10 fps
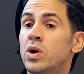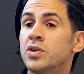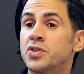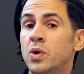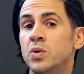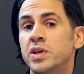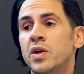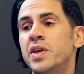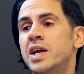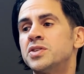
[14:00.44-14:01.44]
So,
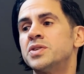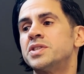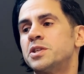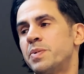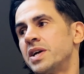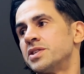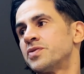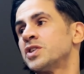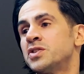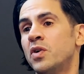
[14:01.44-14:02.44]
the answer is it depends.
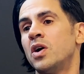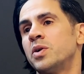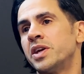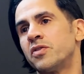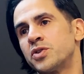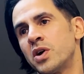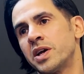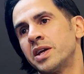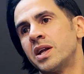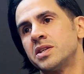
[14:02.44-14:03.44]
First of all, if we're
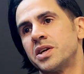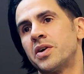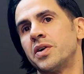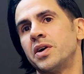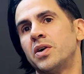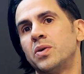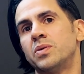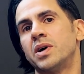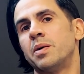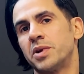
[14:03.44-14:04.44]
talking in
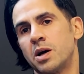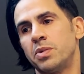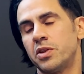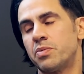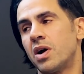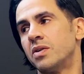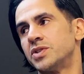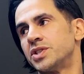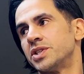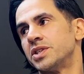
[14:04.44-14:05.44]
Ontario and a couple other
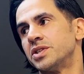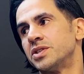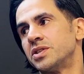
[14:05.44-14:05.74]
provinces,